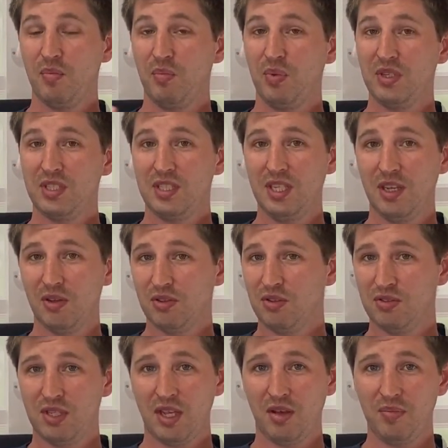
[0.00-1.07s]
But still,
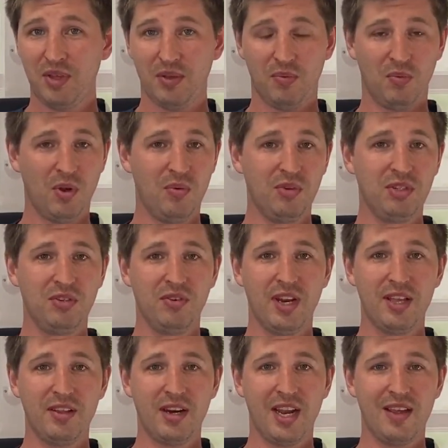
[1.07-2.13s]
you tell me, what would you
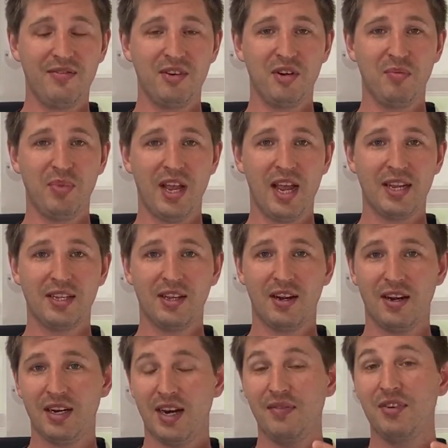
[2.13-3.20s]
rather have in your
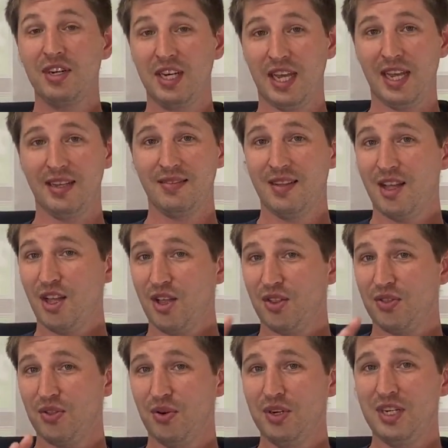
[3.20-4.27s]
backyard every day?
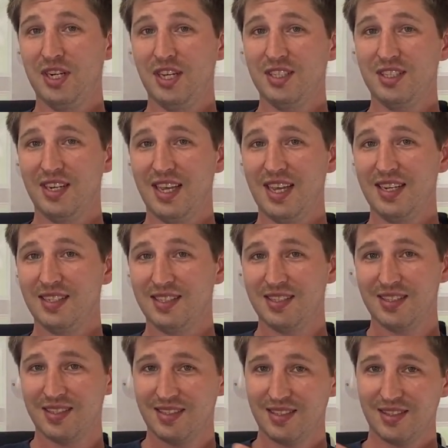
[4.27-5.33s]
30 dozen
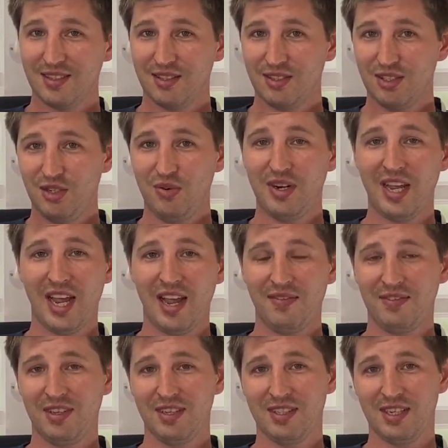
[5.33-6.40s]
eggs,
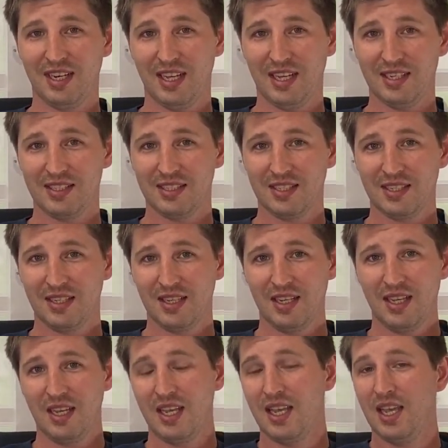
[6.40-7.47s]
2.5 dozen eggs.
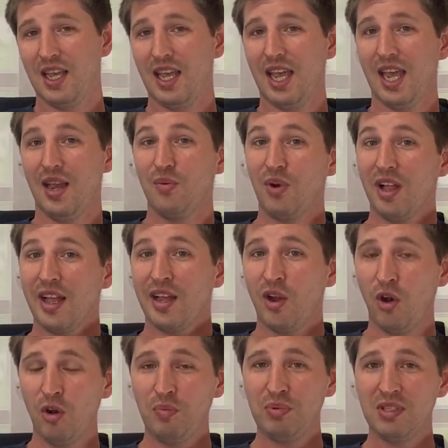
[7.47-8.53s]
And while I
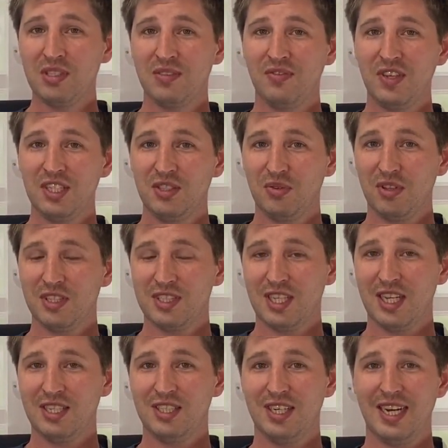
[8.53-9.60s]
hope this
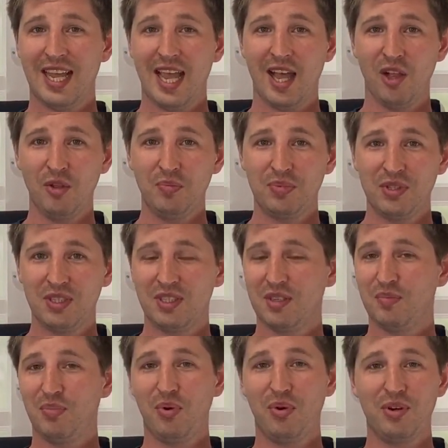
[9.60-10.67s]
visualization helps, it's
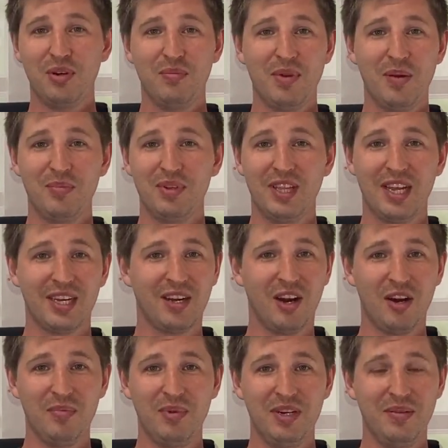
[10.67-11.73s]
important to remember that
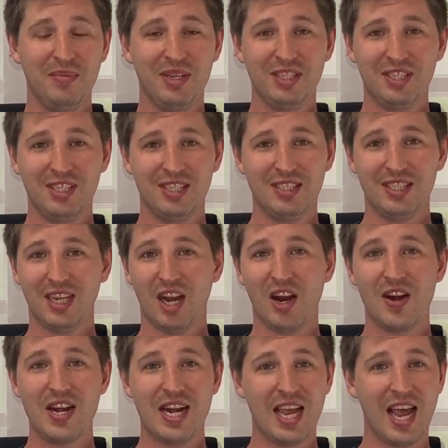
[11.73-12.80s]
carbon emissions
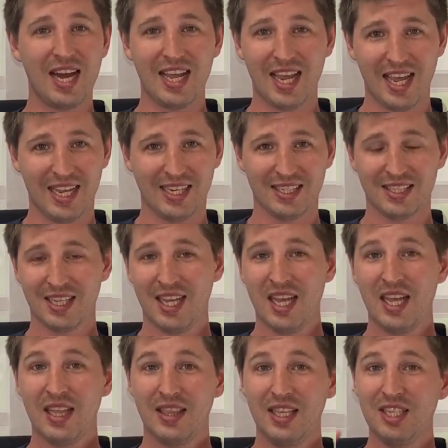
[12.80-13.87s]
are not eggs.
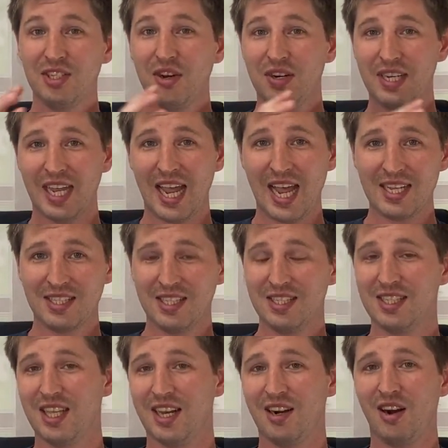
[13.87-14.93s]
These are
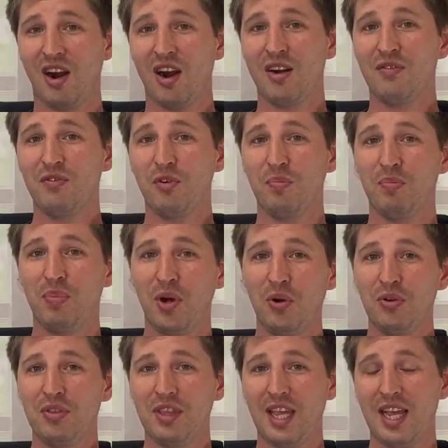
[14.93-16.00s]
gases that are harmful
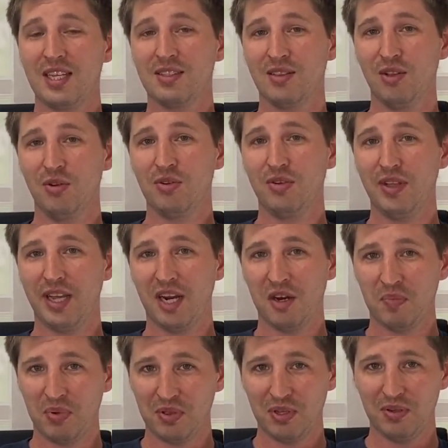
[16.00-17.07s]
both as local
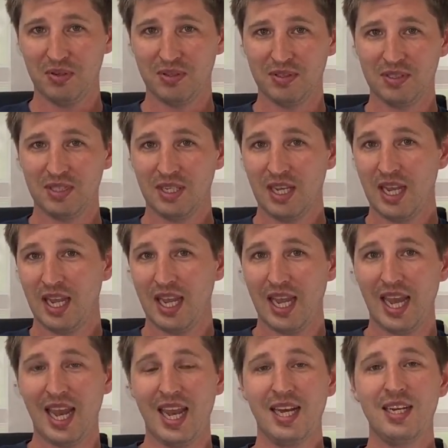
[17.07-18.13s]
air pollutants
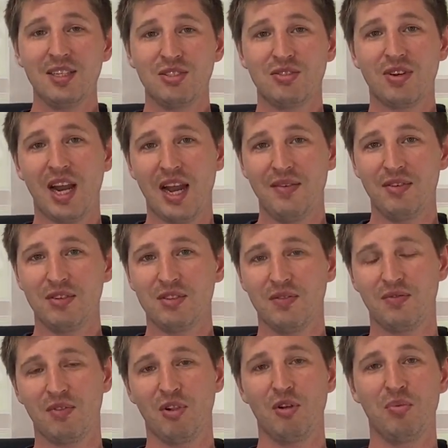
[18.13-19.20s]
and as drivers
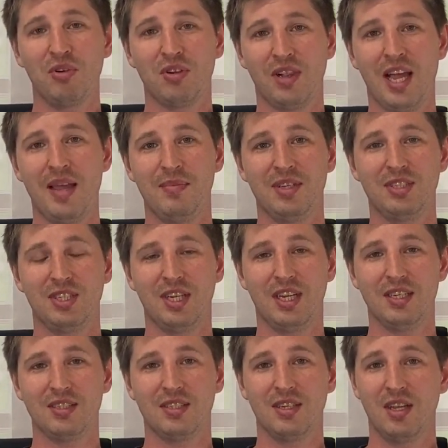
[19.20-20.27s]
of global climate
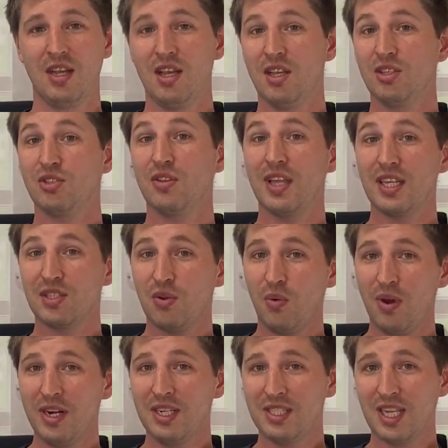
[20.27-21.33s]
change. So that
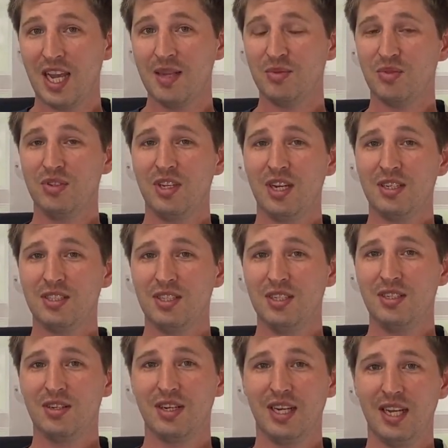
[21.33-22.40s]
20 times
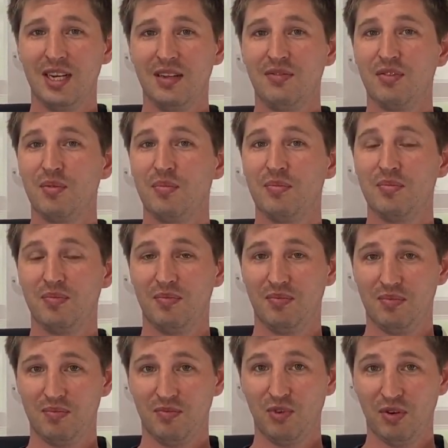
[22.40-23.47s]
reduction you're getting from
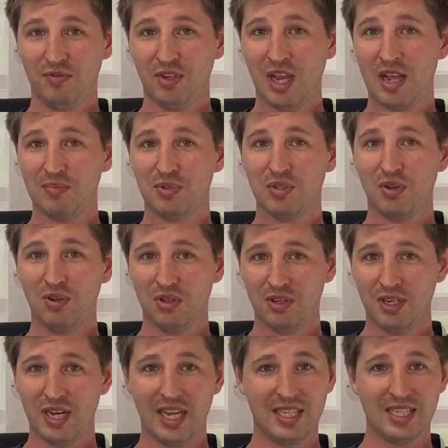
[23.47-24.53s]
rooftop
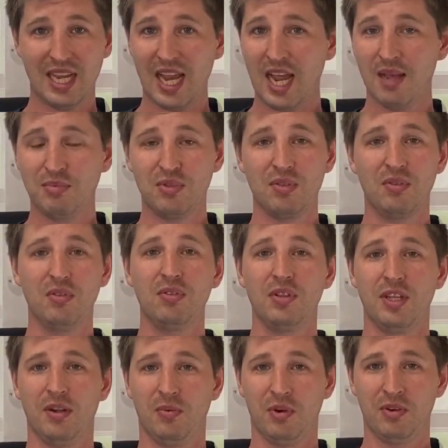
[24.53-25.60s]
solar is
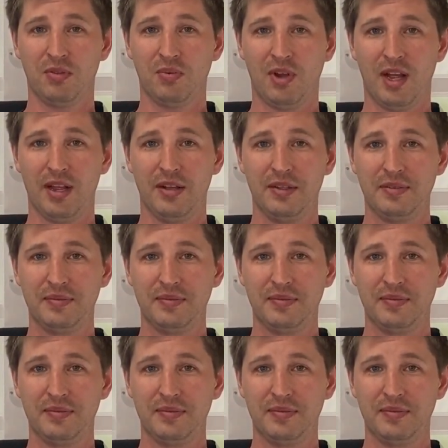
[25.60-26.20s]
absolutely worthwhile.